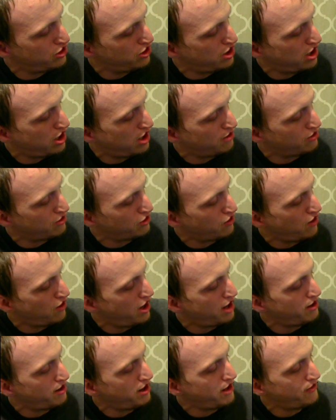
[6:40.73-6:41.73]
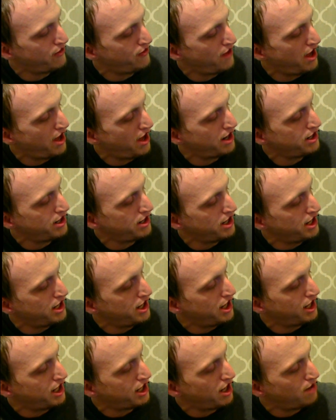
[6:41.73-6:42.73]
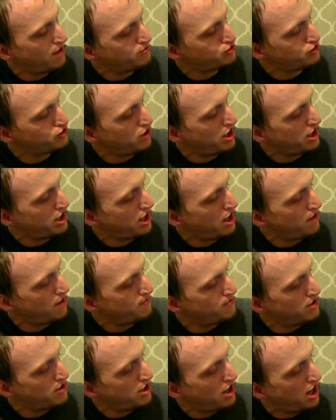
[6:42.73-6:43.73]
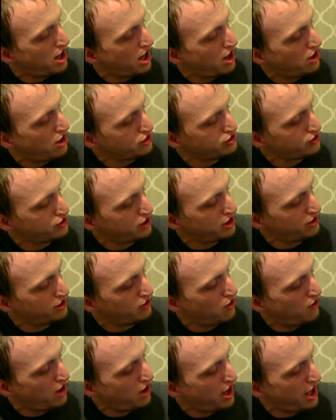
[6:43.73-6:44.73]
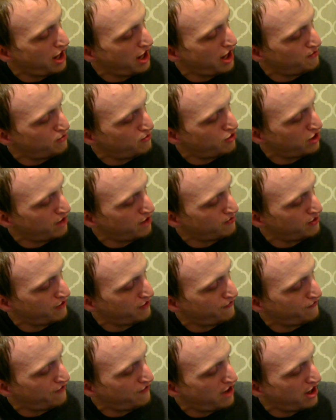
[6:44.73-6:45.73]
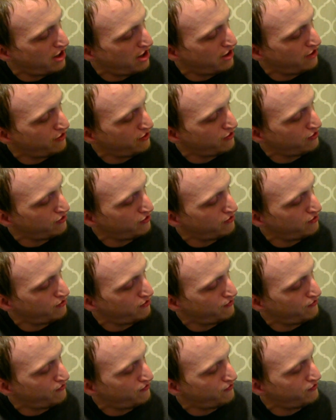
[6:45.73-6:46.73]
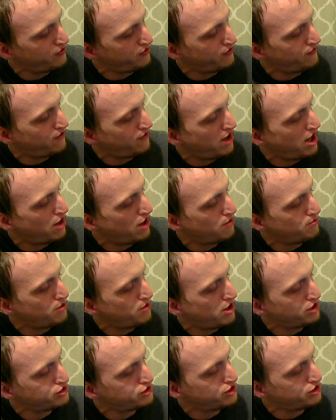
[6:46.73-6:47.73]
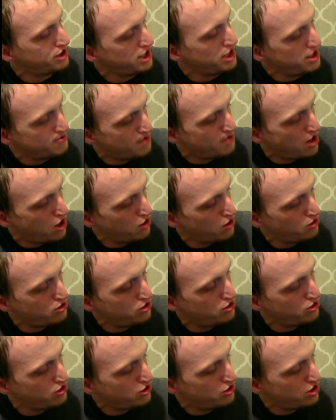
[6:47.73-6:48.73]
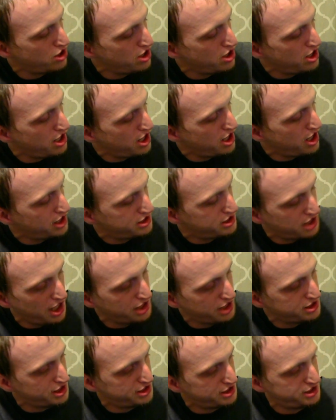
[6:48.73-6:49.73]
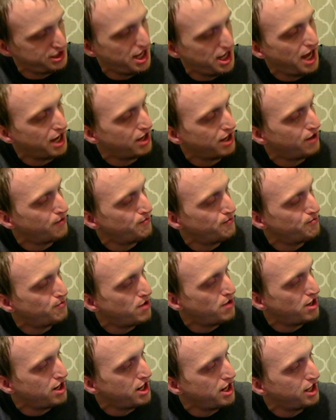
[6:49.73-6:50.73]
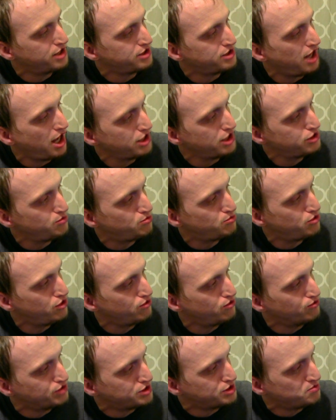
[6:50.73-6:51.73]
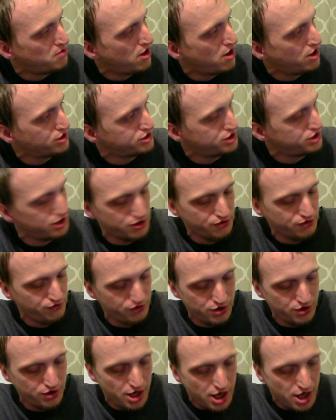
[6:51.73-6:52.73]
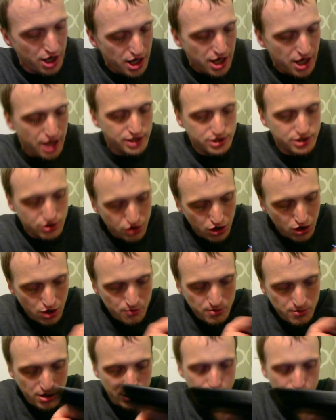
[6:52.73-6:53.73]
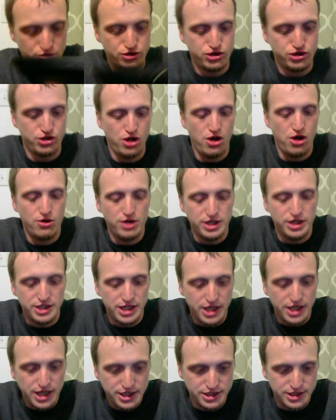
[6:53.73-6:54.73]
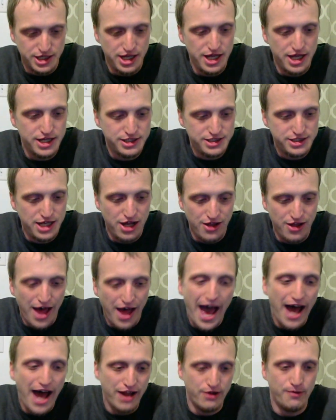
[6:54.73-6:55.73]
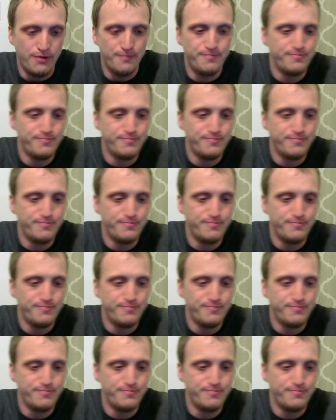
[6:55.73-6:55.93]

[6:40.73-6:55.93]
I'm going to go ahead and hit that. It comes right up. I also can go ahead and bring up the file browser Nemo. It takes a second, but it's actually pretty responsive. It's going to be a little slow because it is an Intel Atom,